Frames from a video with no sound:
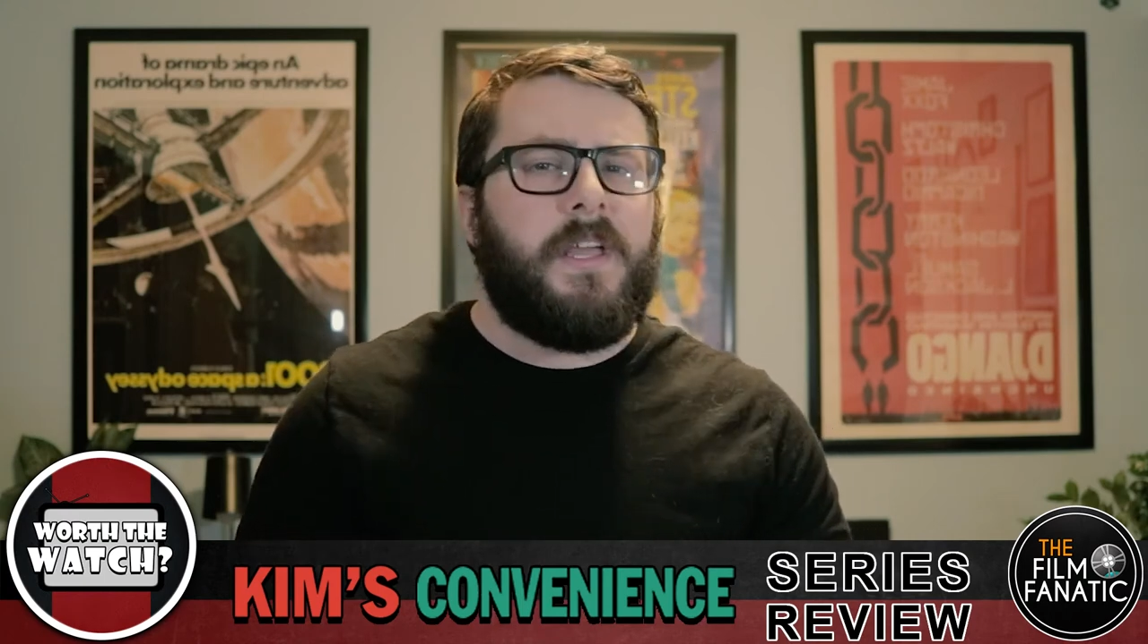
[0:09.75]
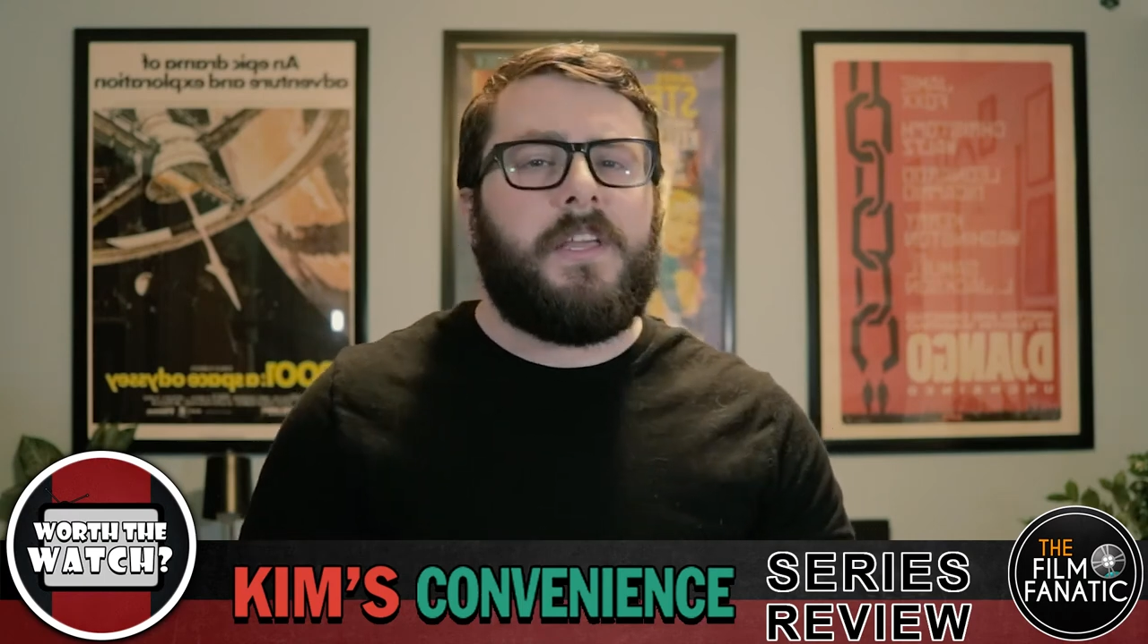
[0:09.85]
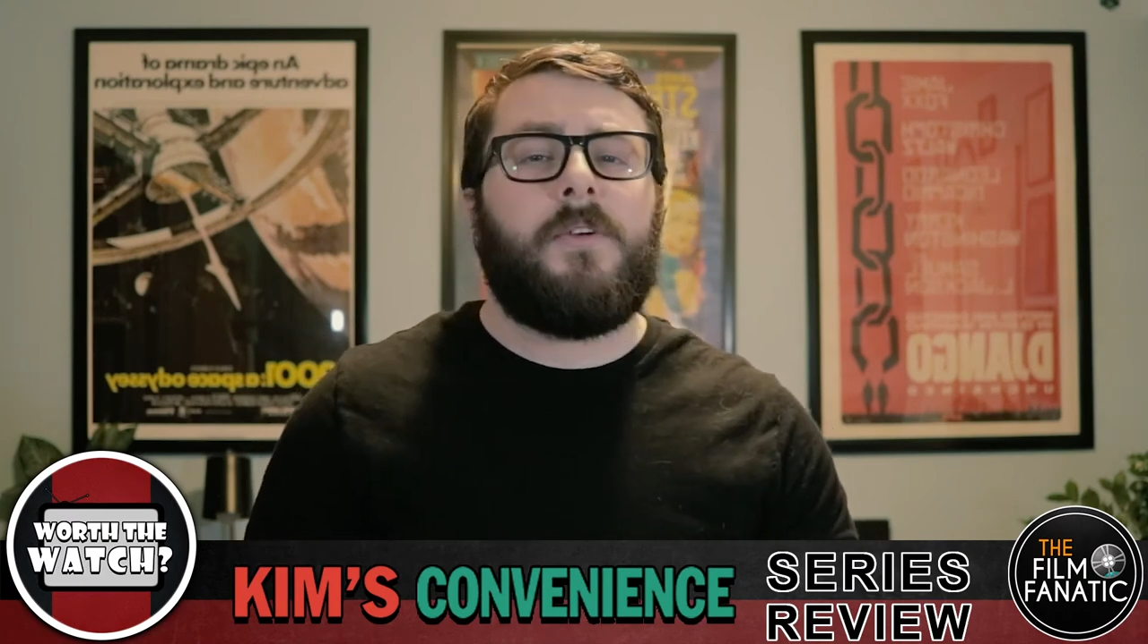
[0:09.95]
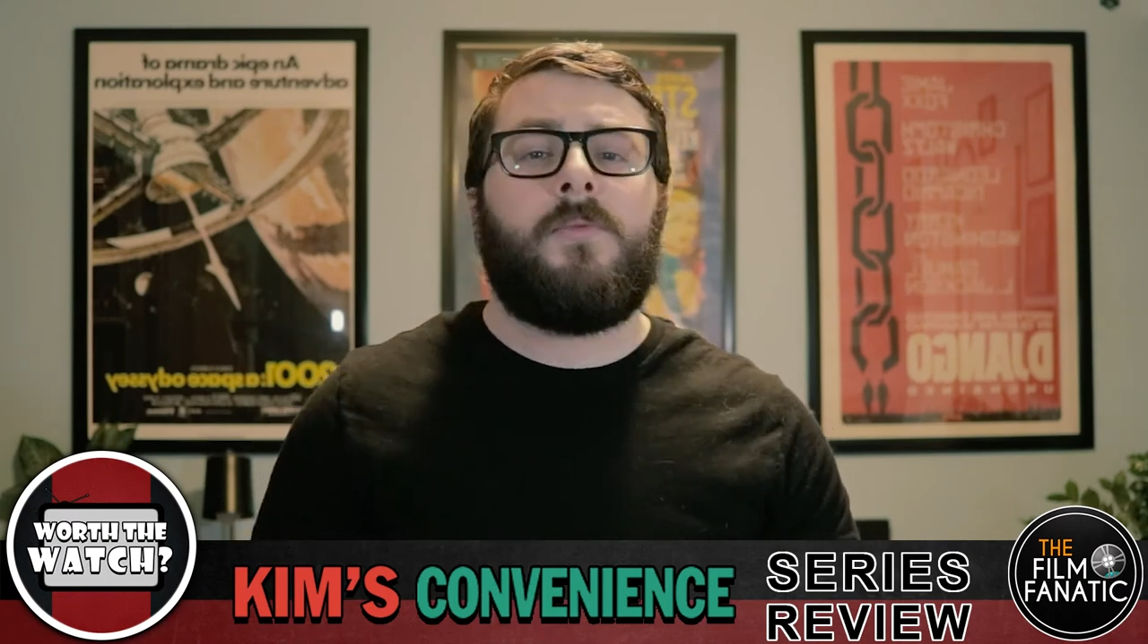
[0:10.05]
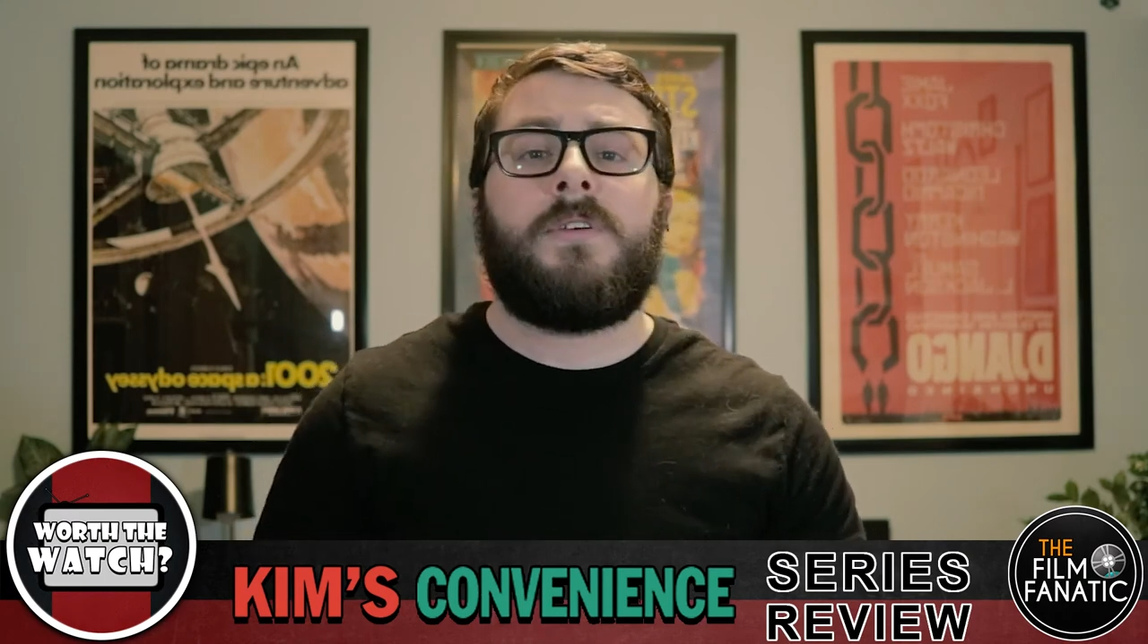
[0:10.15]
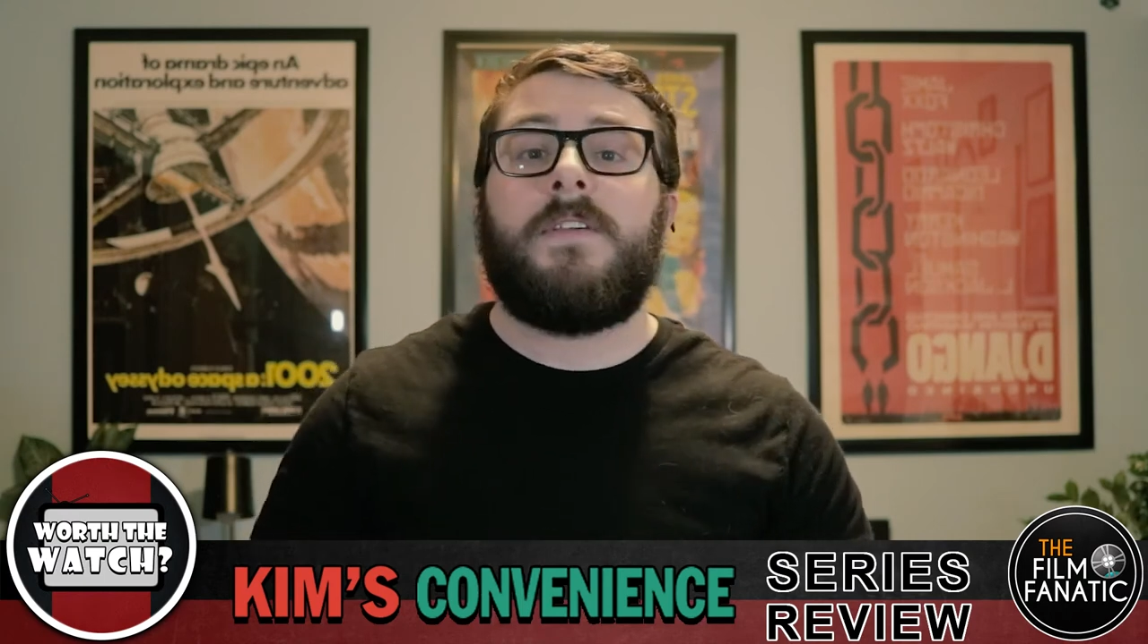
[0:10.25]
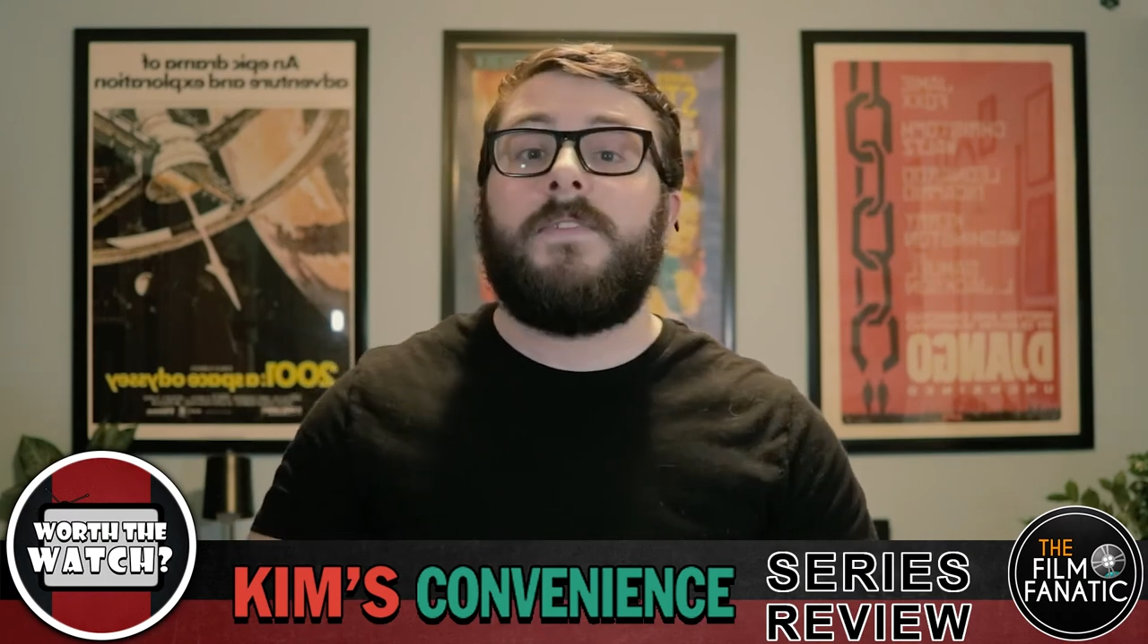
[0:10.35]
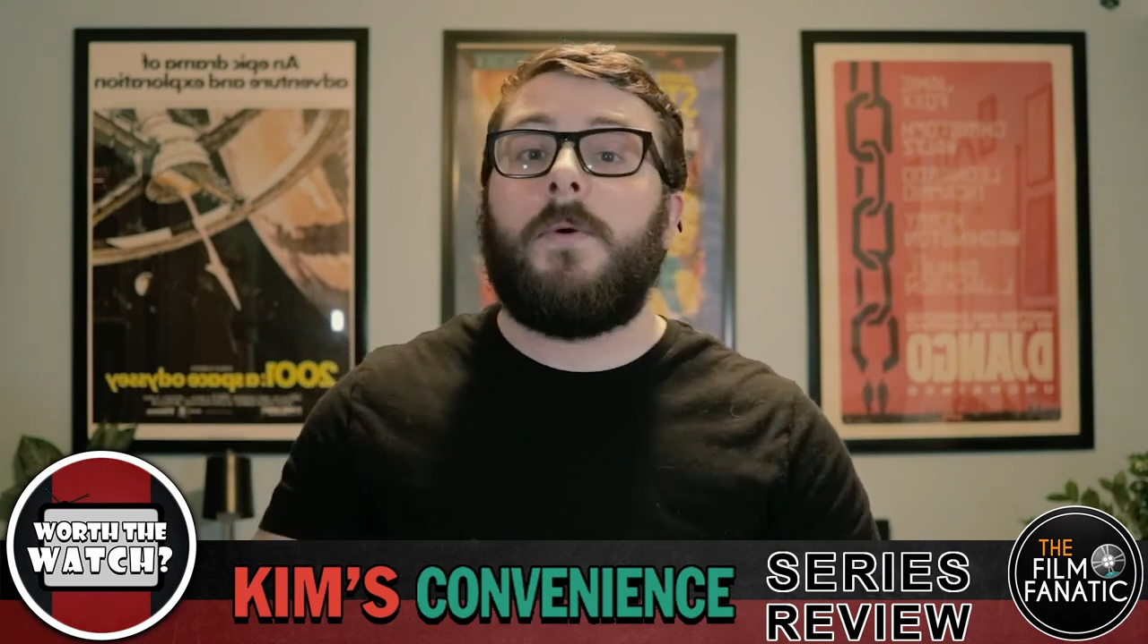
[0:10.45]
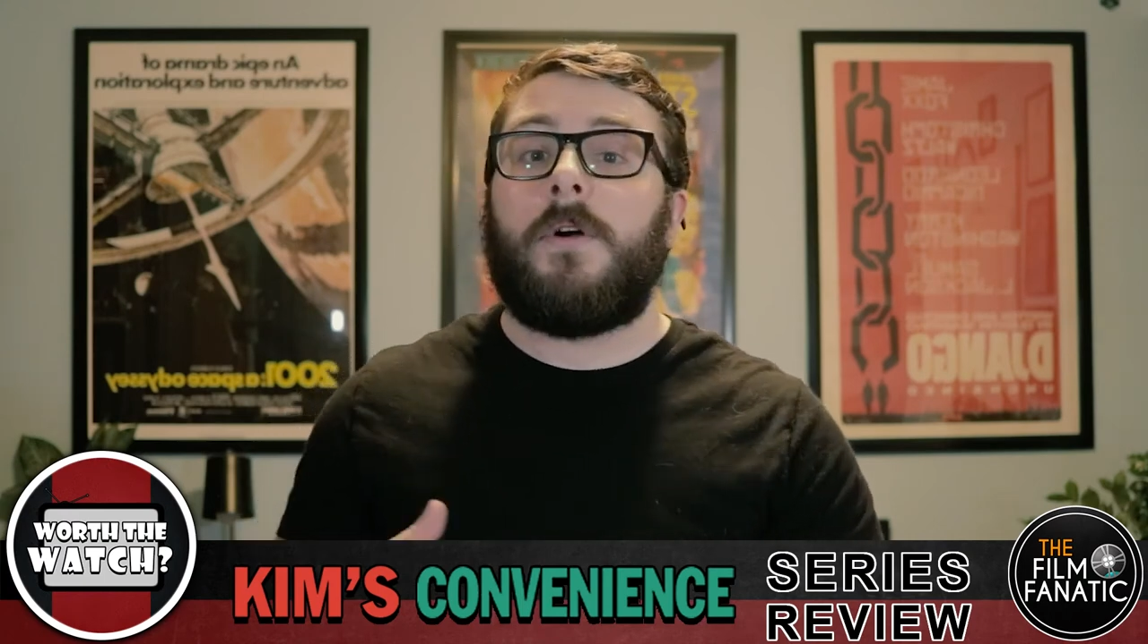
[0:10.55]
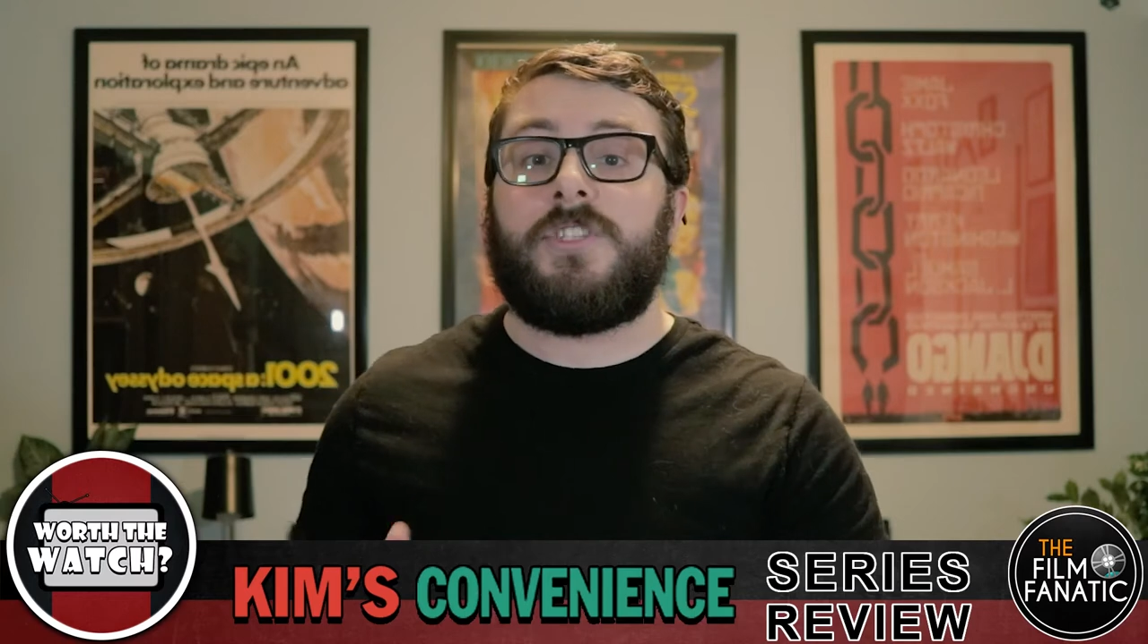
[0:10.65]
Here we'll give
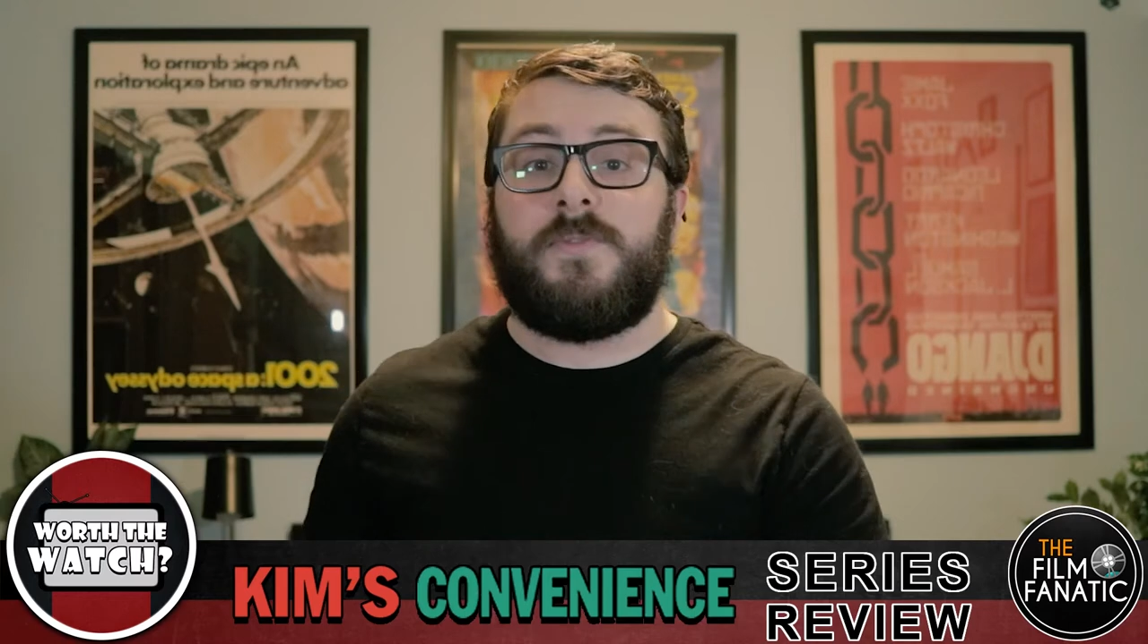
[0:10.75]
you our